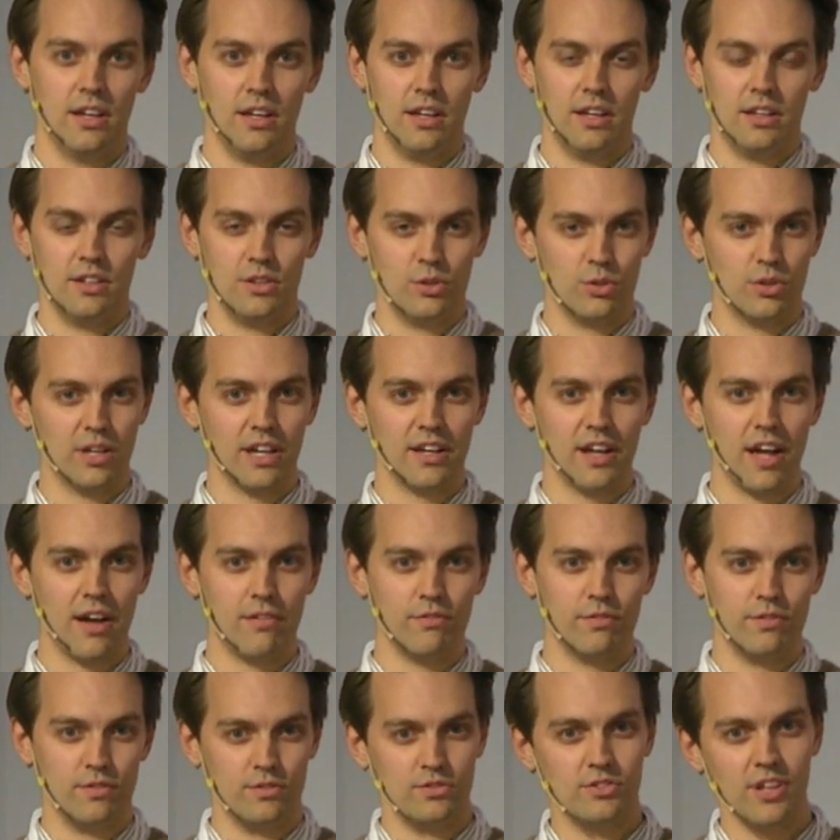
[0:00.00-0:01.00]
You can
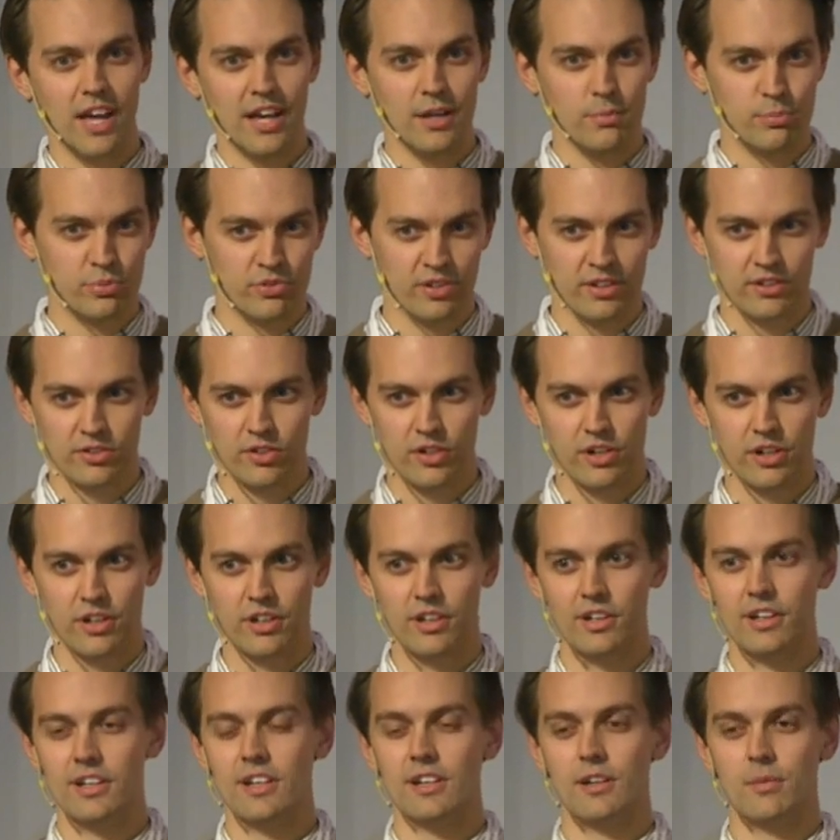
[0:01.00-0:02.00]
have types
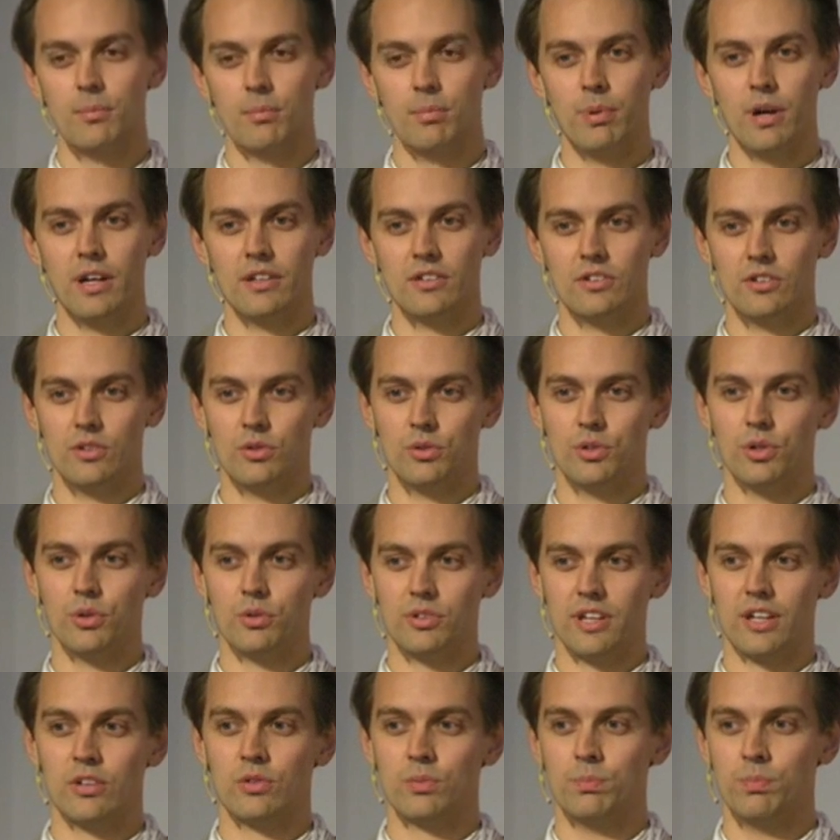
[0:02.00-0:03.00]
internally, but you don't
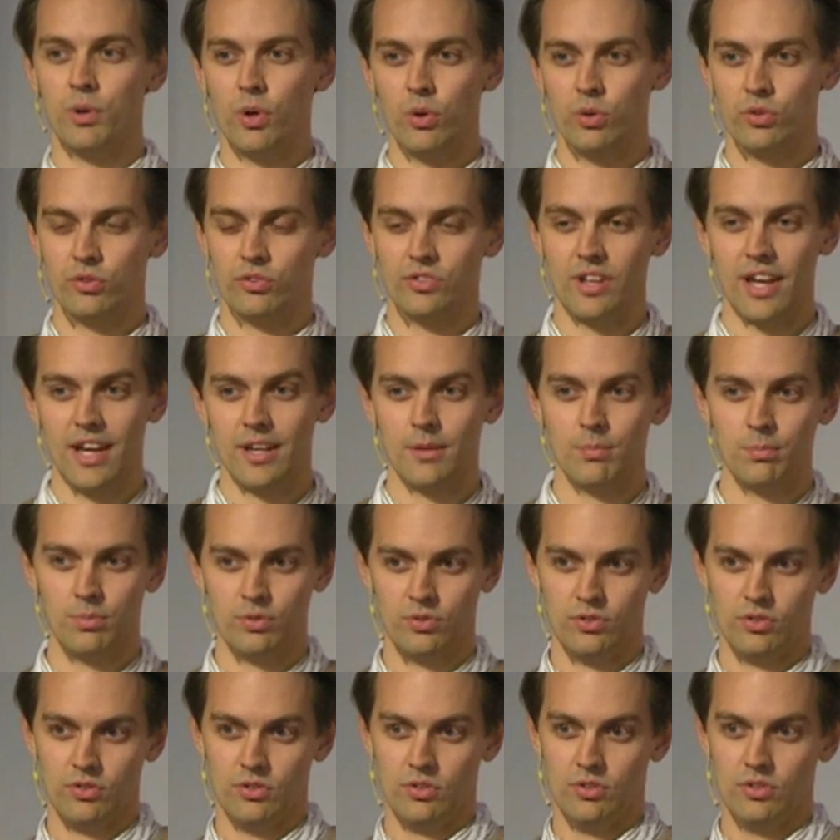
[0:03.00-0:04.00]
expose
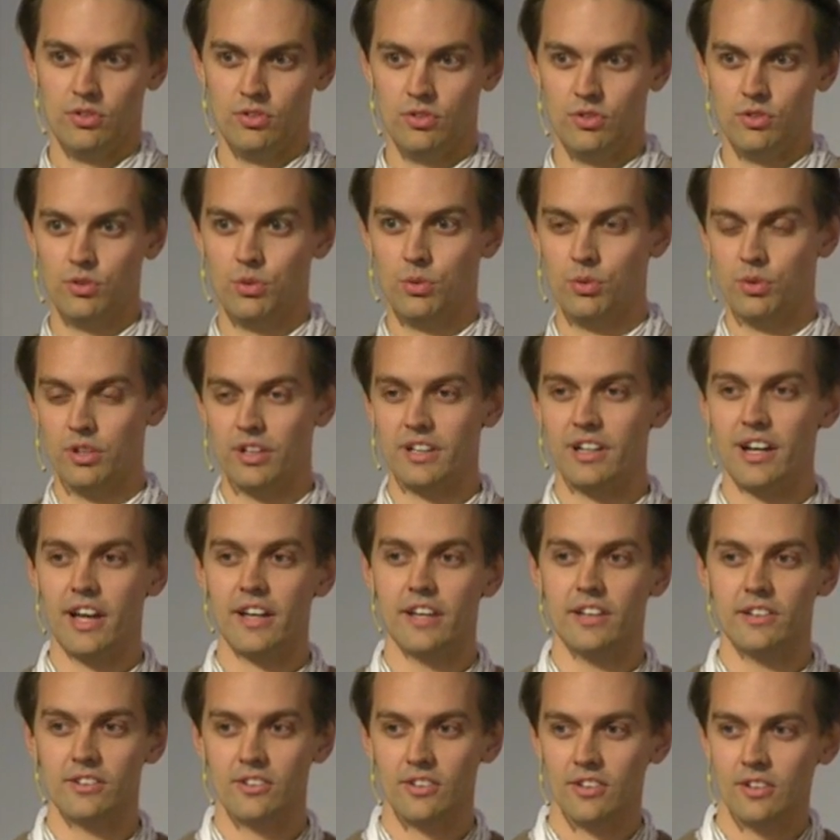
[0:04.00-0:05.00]
types to the
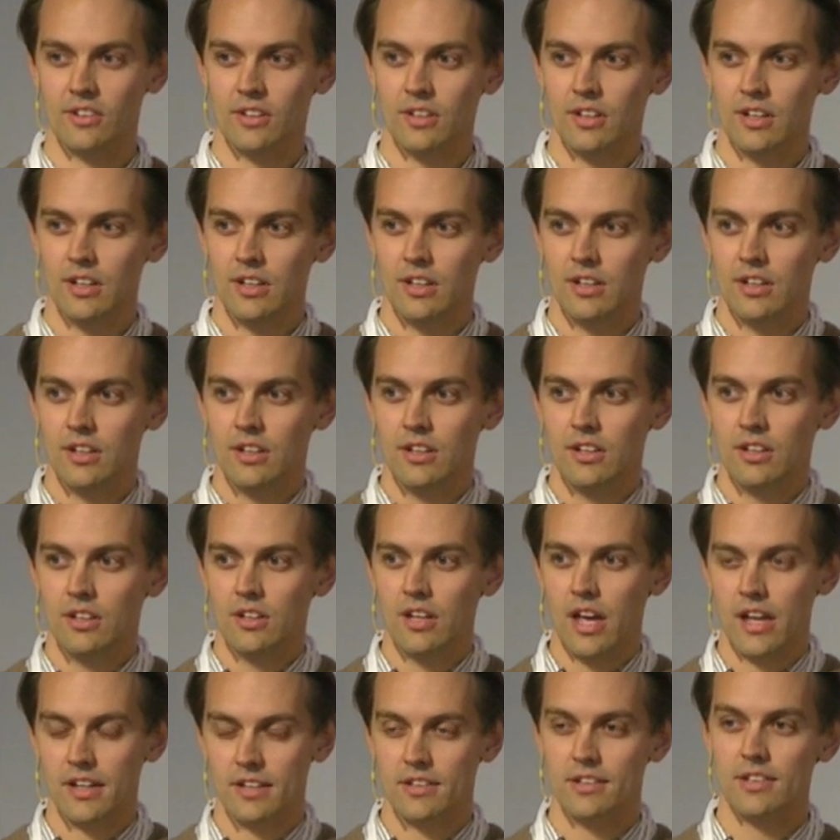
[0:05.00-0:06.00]
client.
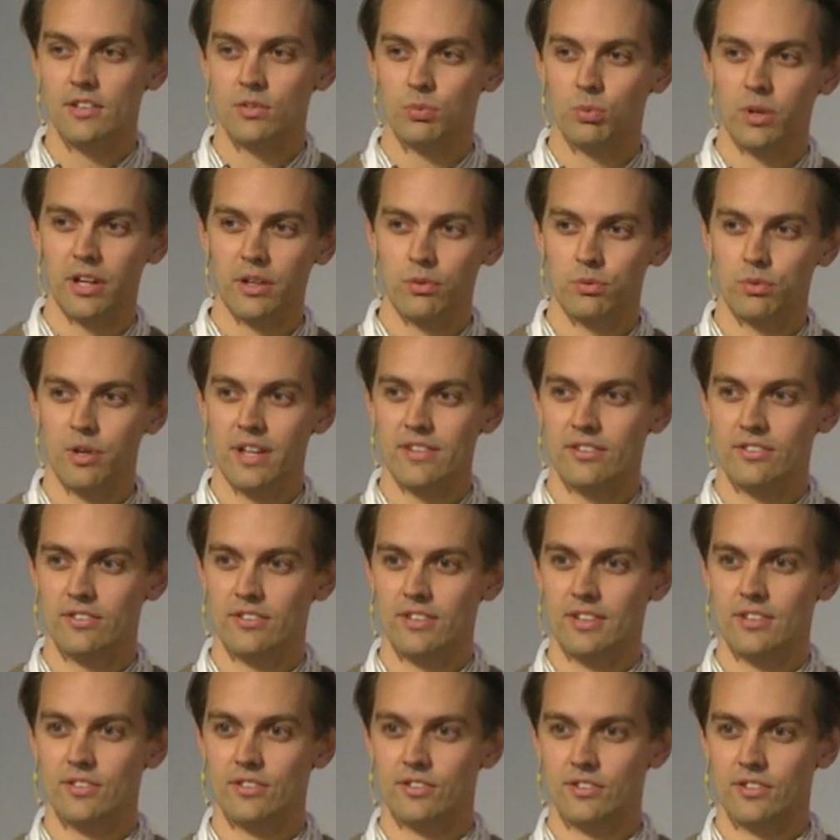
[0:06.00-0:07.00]
And in this way, REST
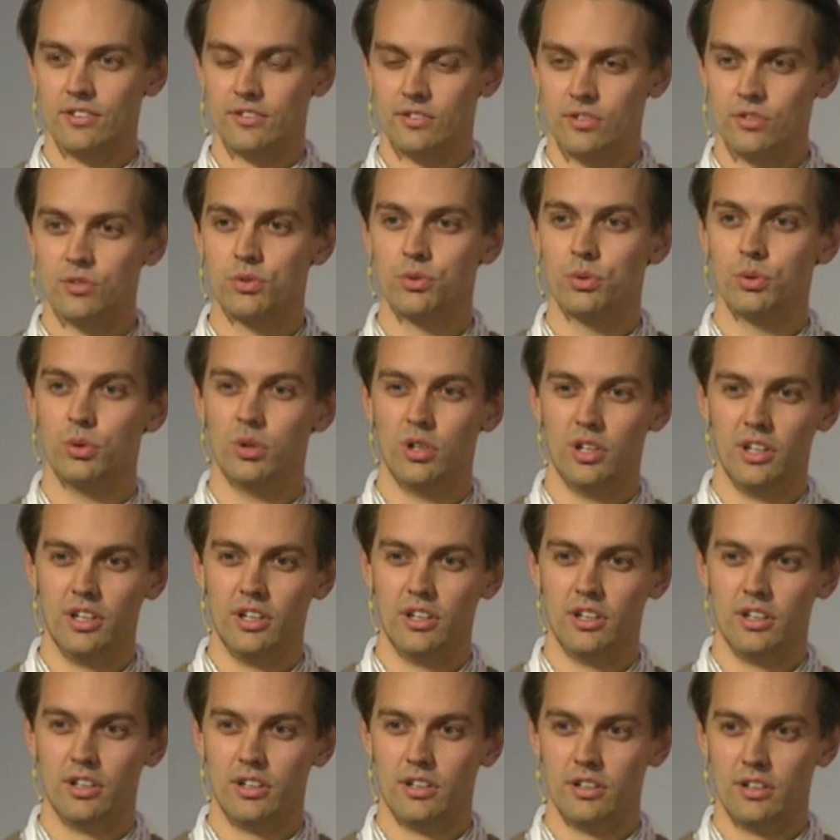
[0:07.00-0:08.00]
is
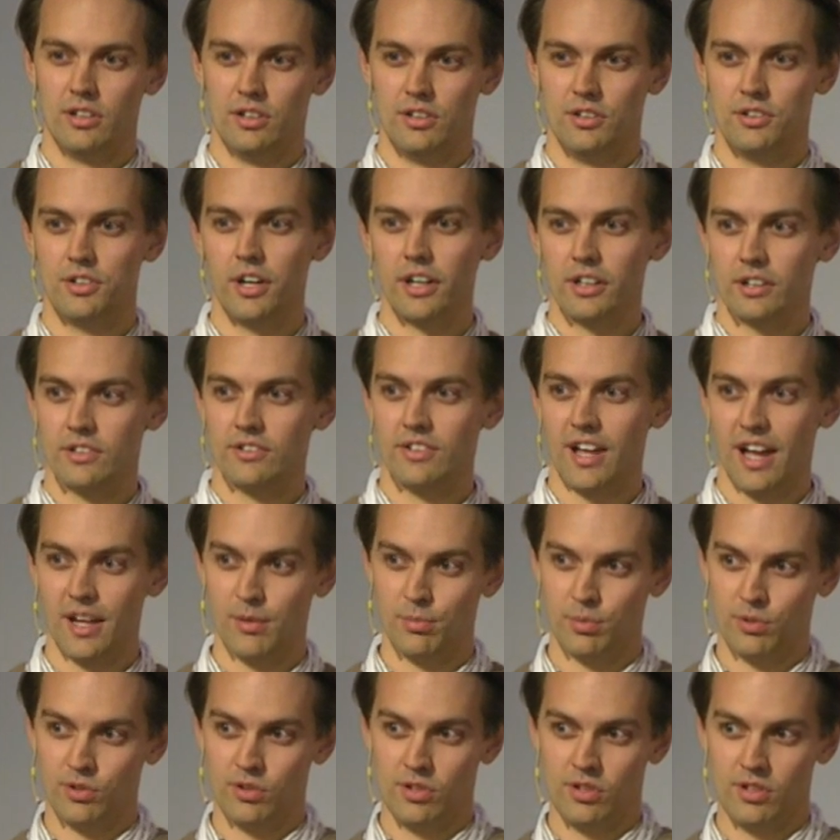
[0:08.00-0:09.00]
truly
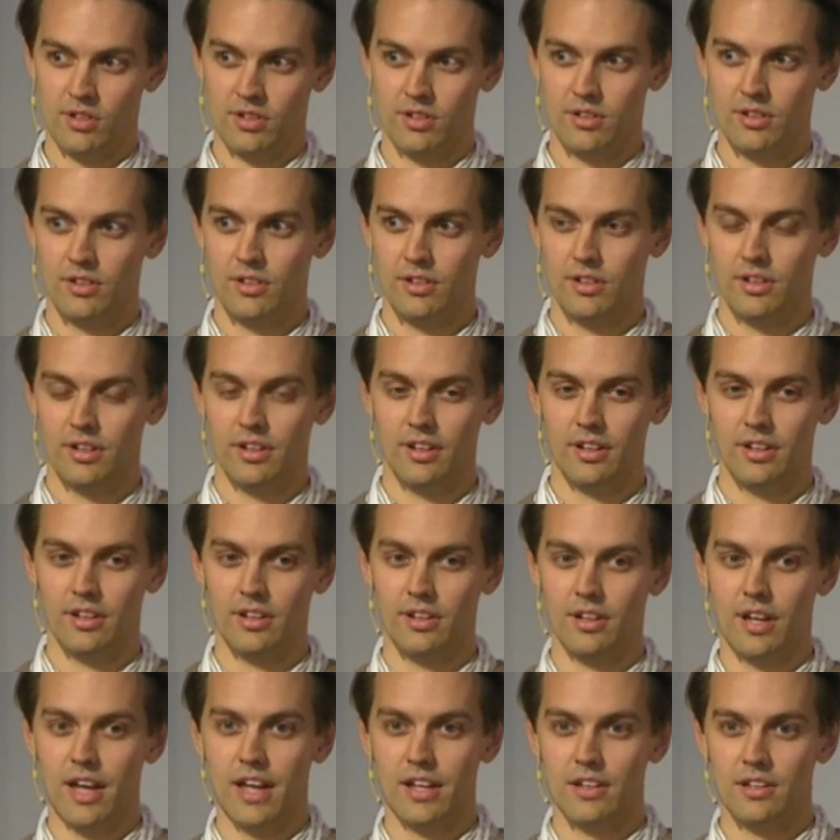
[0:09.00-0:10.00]
duck-typed
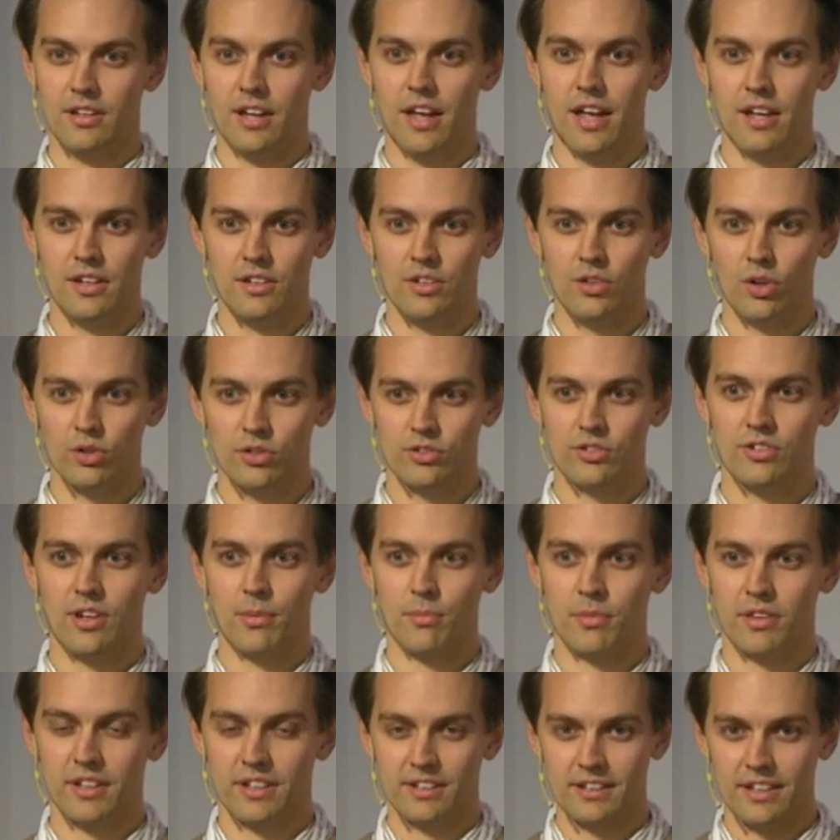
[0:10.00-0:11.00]
and not
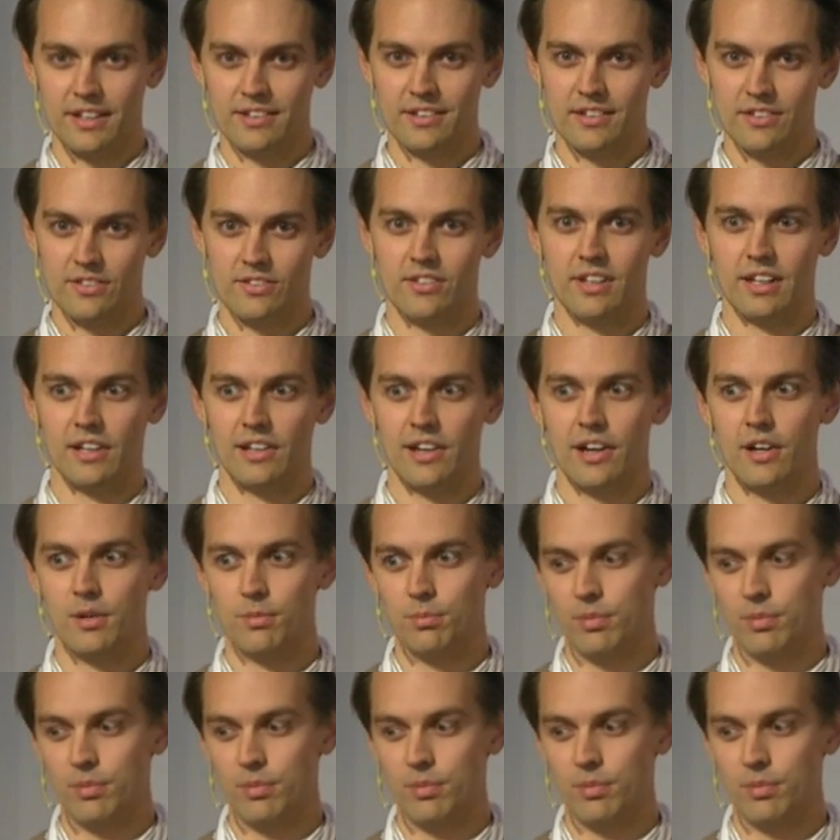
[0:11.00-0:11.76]
something that is declared